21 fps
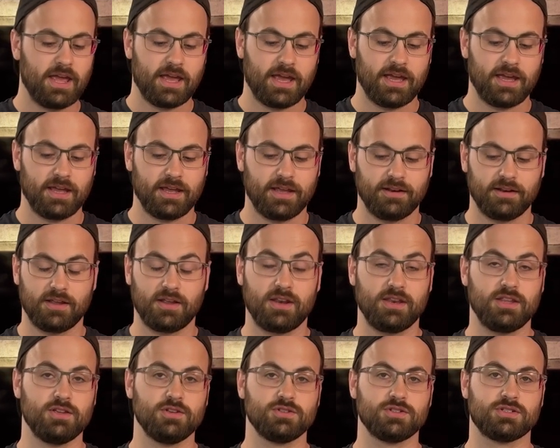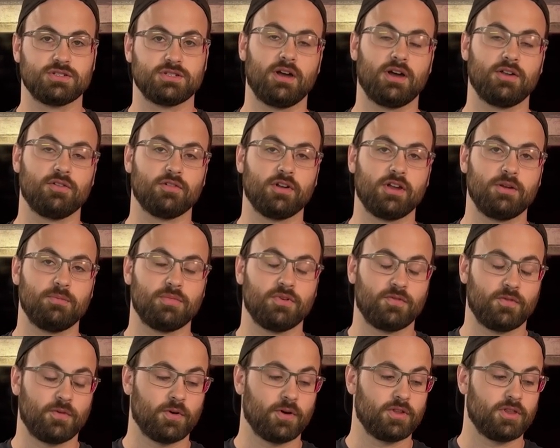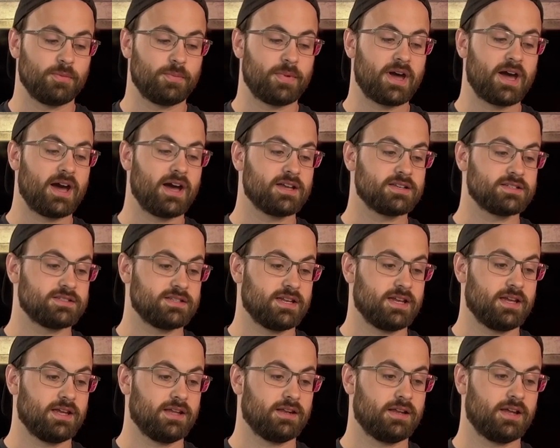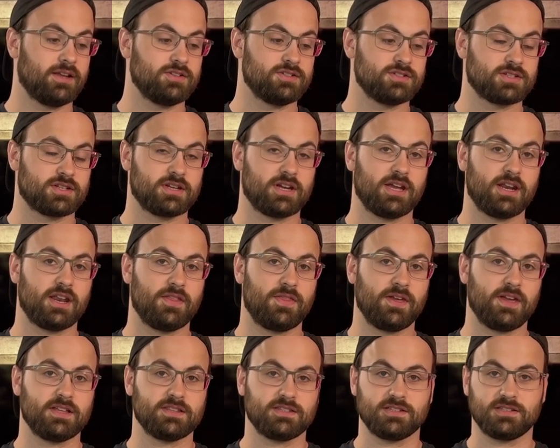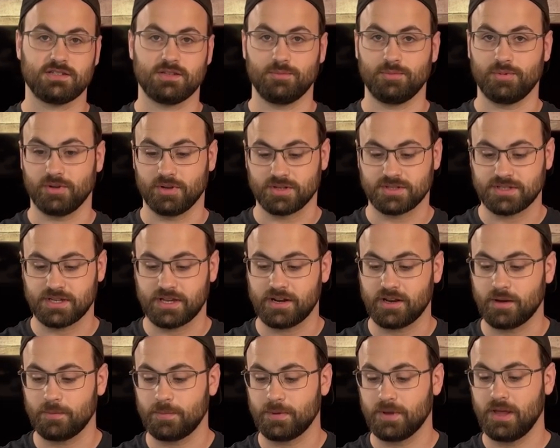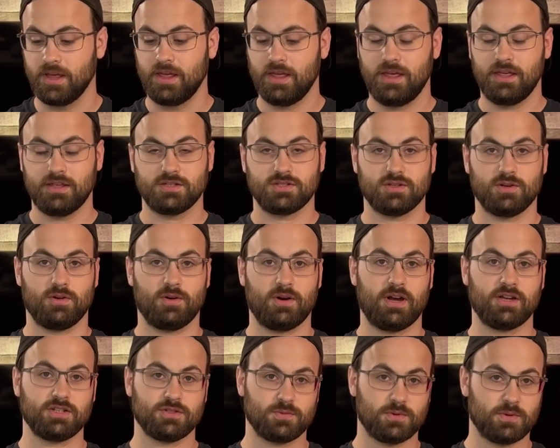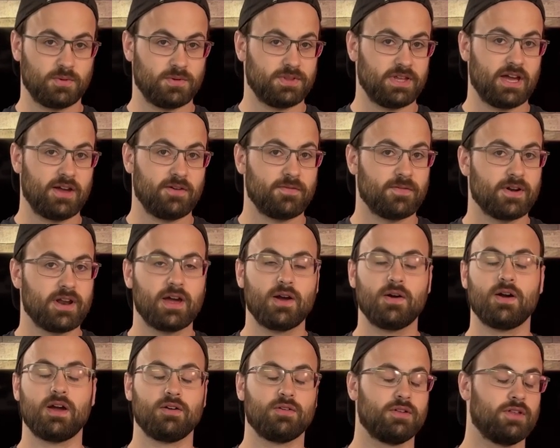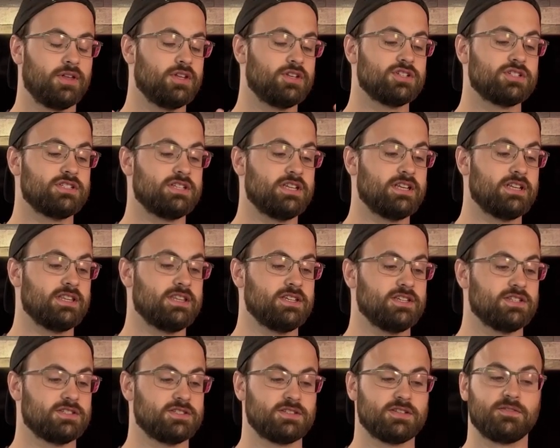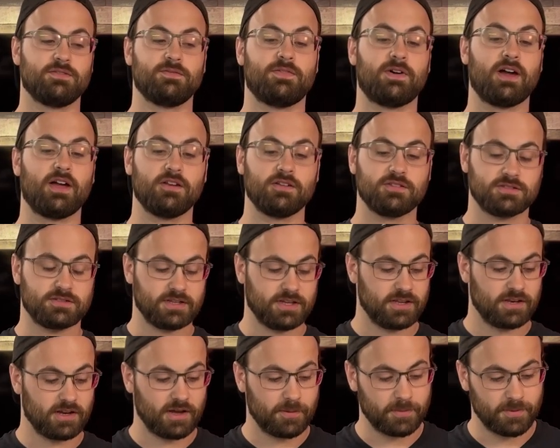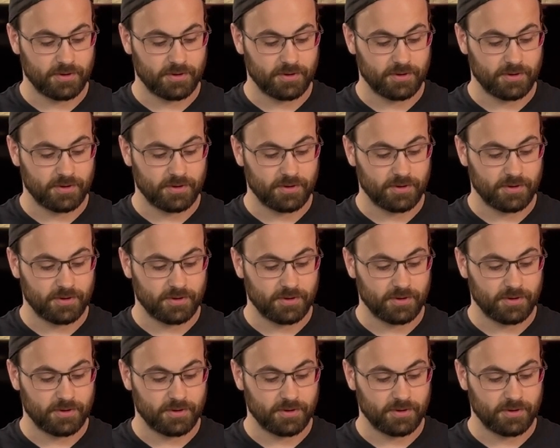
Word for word: And I'd used Unraid before in the past, and I just kind of think it's a simpler setup. So I just went with that for now. I really just needed these files to get up